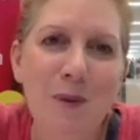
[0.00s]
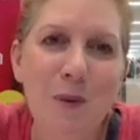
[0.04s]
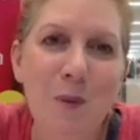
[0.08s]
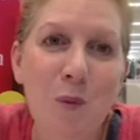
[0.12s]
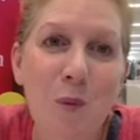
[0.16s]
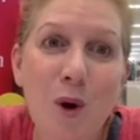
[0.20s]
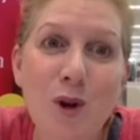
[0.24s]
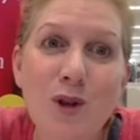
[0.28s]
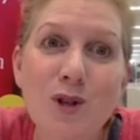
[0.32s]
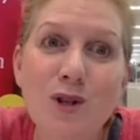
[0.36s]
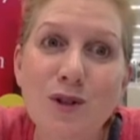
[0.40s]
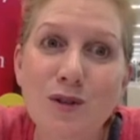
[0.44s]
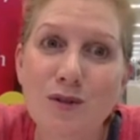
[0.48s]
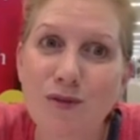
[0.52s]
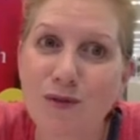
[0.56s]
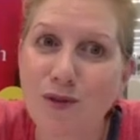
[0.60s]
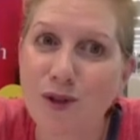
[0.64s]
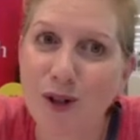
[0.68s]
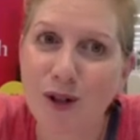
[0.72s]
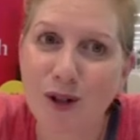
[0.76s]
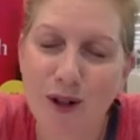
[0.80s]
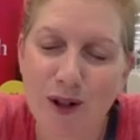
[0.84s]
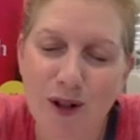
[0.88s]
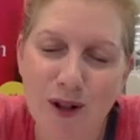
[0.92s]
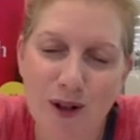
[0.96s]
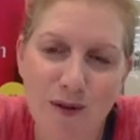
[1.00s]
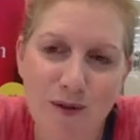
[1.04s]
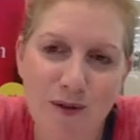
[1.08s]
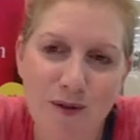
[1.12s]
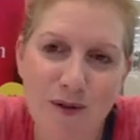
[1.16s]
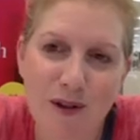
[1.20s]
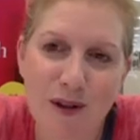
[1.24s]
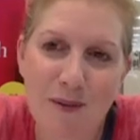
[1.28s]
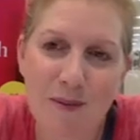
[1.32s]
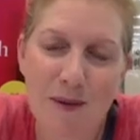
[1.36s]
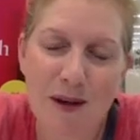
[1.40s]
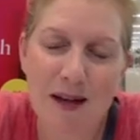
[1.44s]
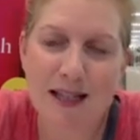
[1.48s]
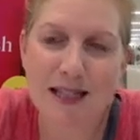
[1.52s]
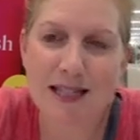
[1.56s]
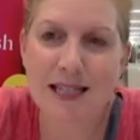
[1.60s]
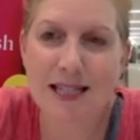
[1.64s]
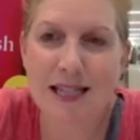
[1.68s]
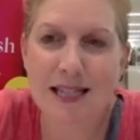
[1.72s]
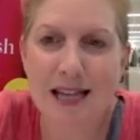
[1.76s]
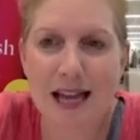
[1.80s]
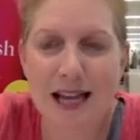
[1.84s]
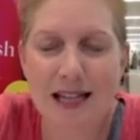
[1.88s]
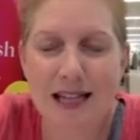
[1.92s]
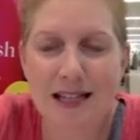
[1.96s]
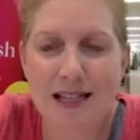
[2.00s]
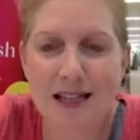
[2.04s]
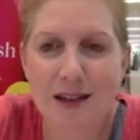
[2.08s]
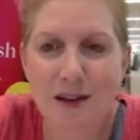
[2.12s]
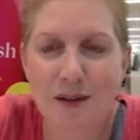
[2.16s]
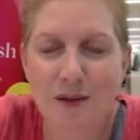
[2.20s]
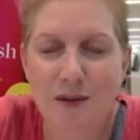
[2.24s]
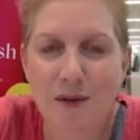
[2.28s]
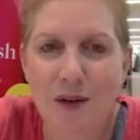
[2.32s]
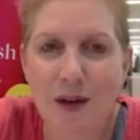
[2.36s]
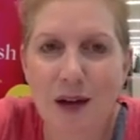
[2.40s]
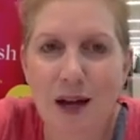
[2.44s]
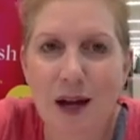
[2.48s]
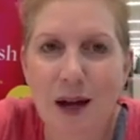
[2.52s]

wonderful female detective,